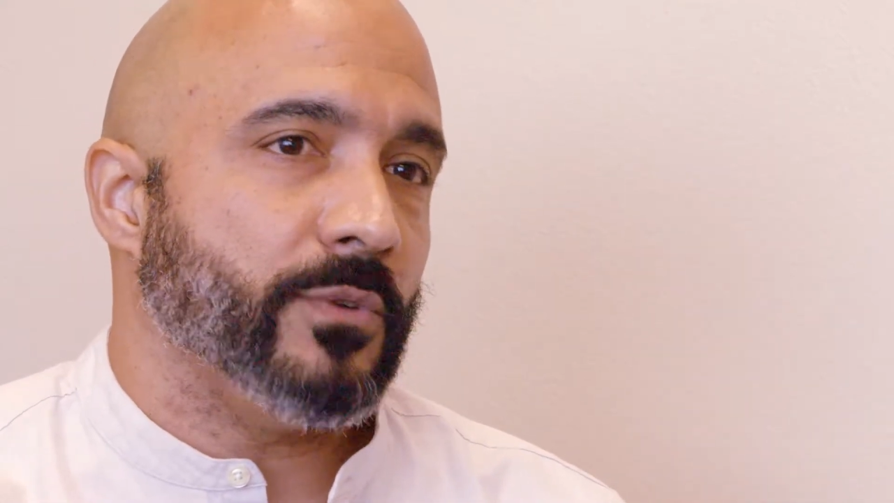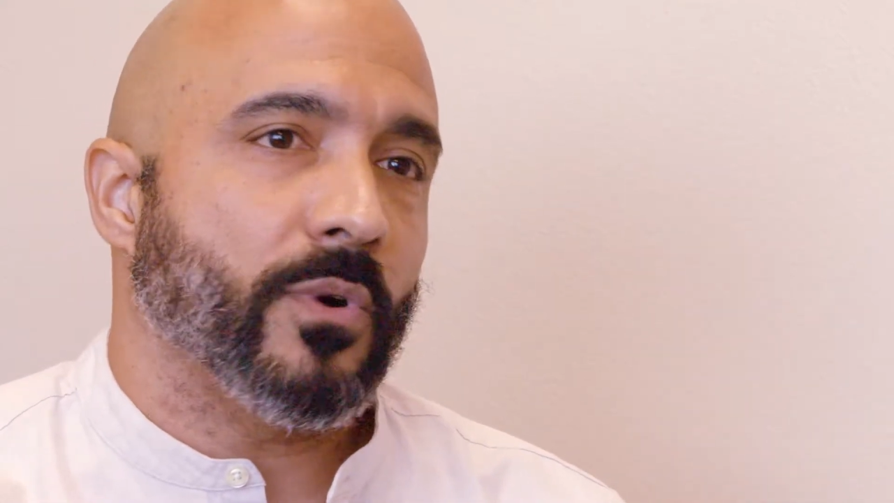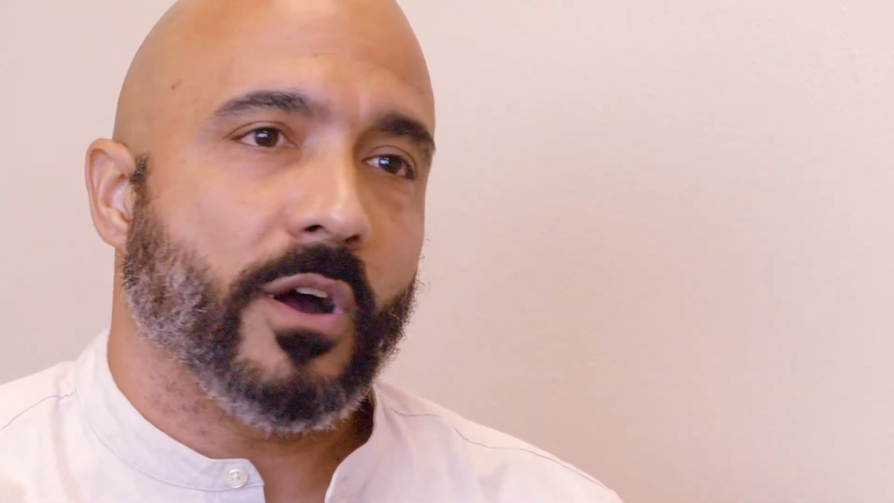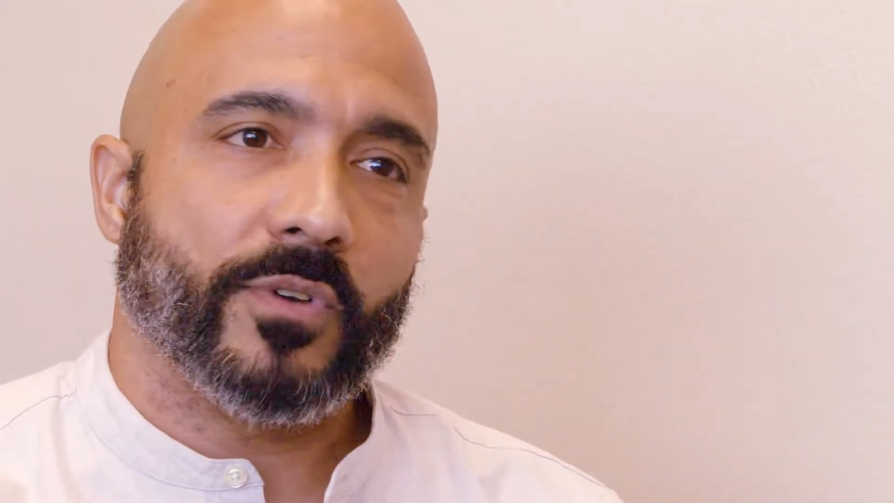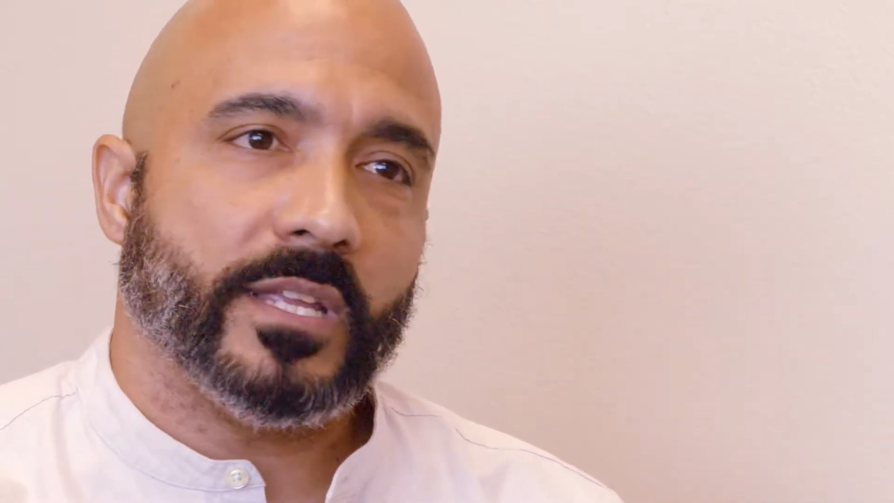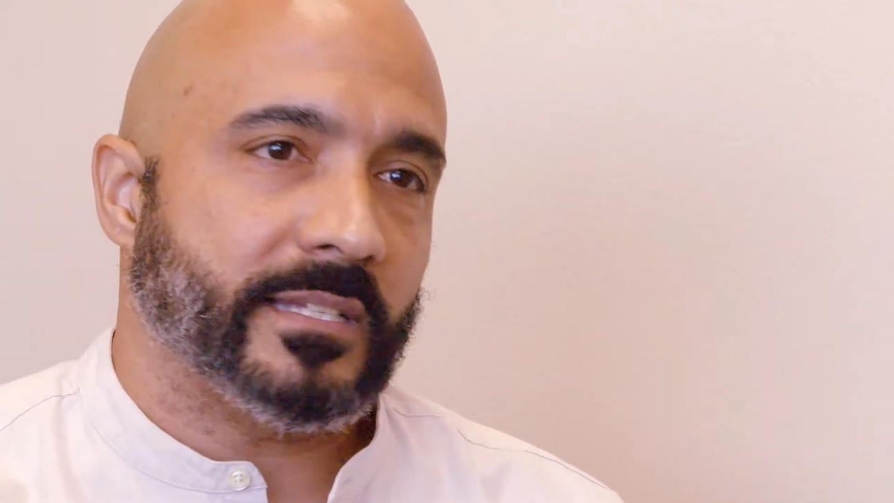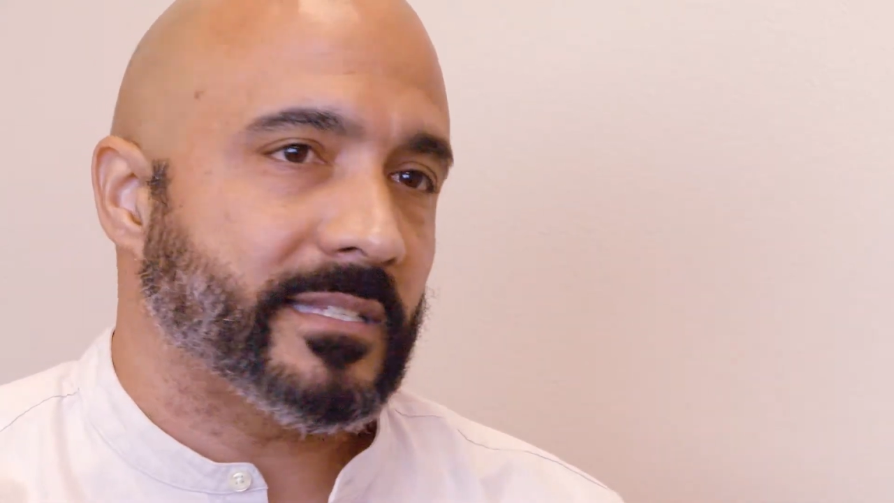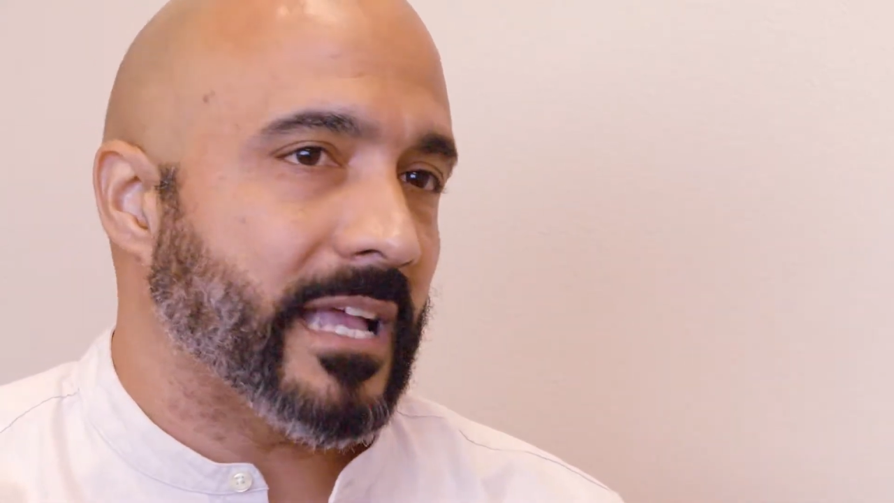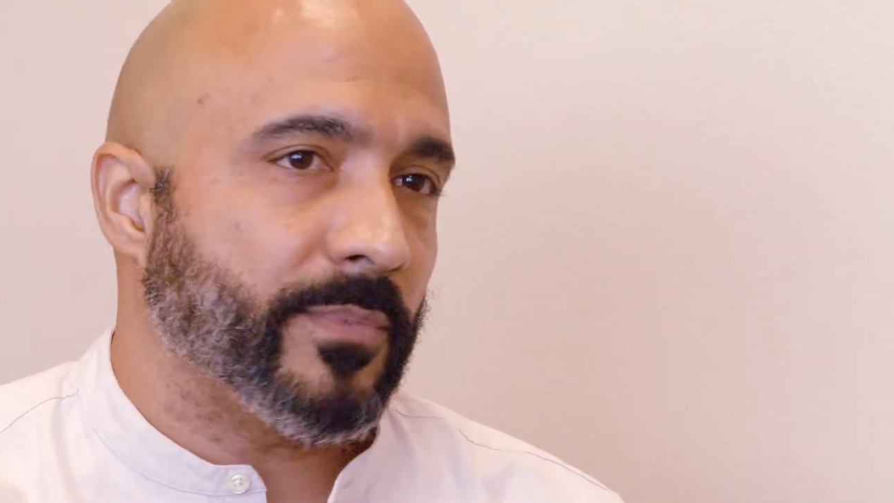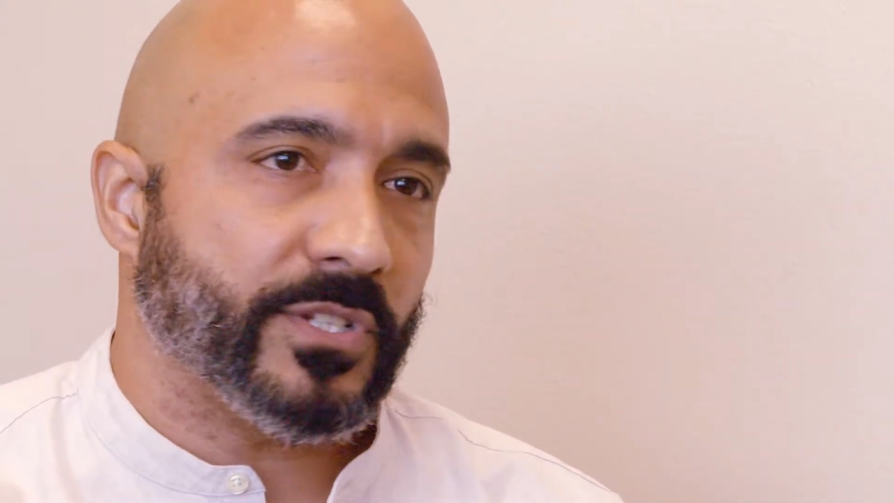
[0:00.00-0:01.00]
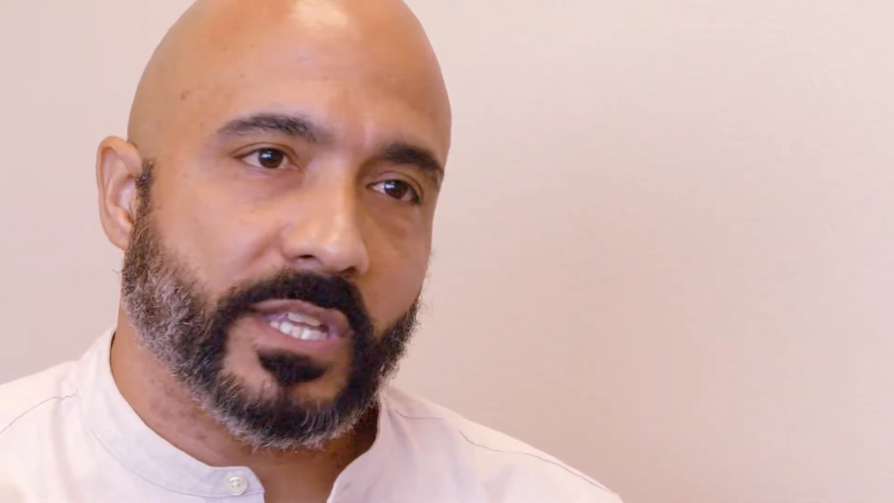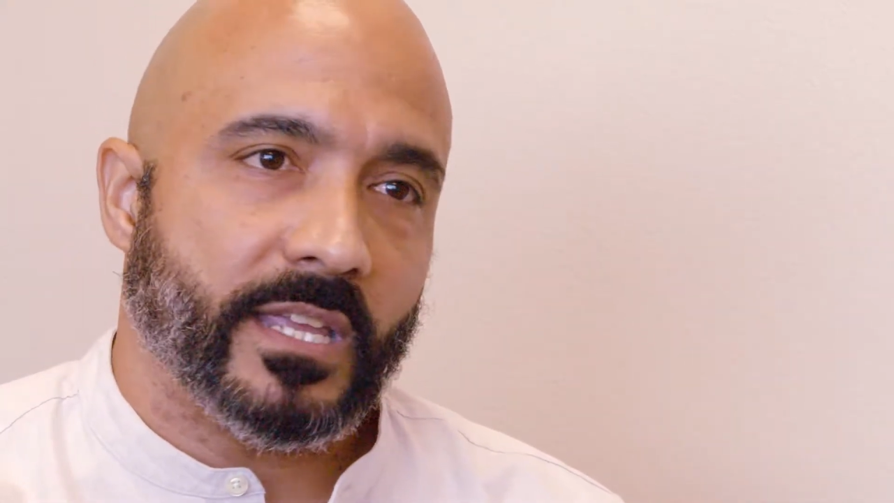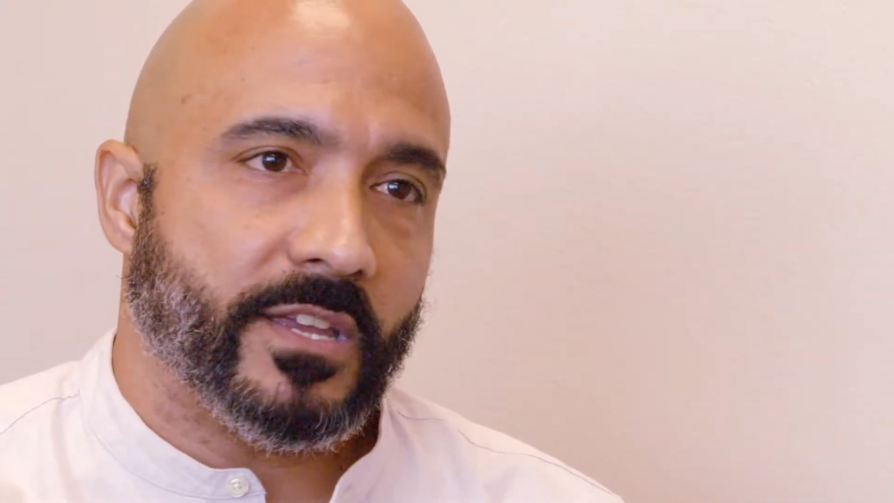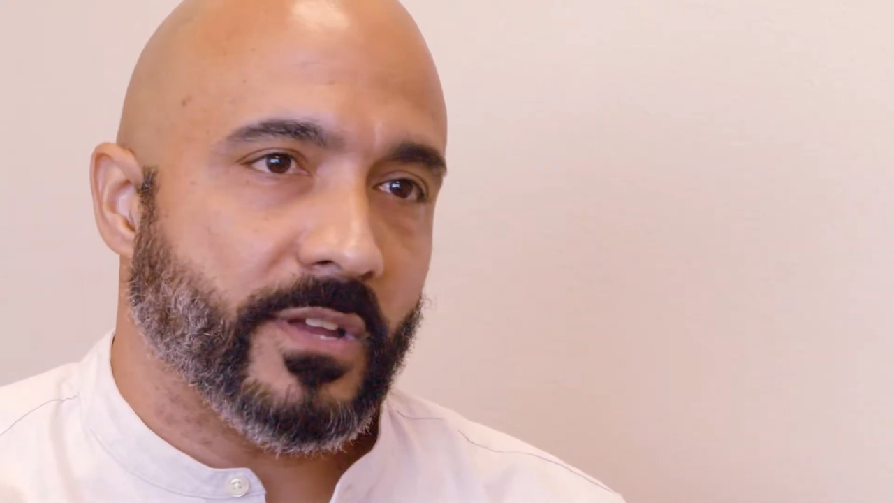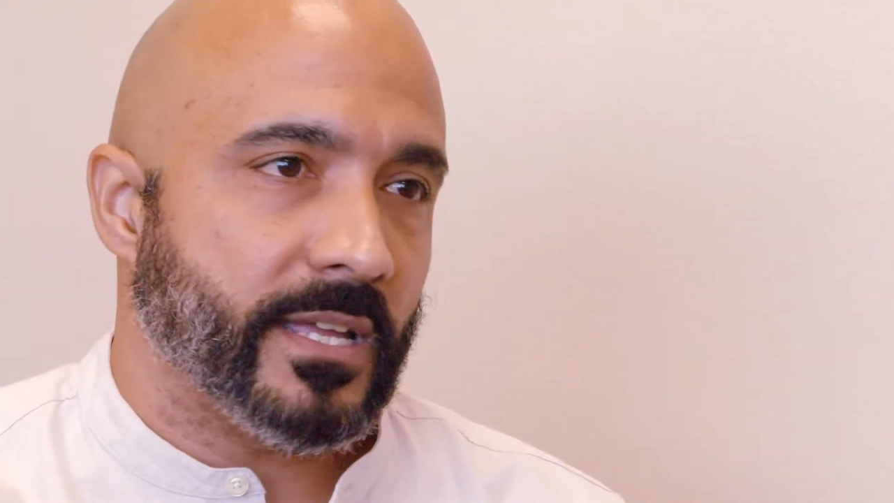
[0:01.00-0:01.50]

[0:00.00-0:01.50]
were already established there,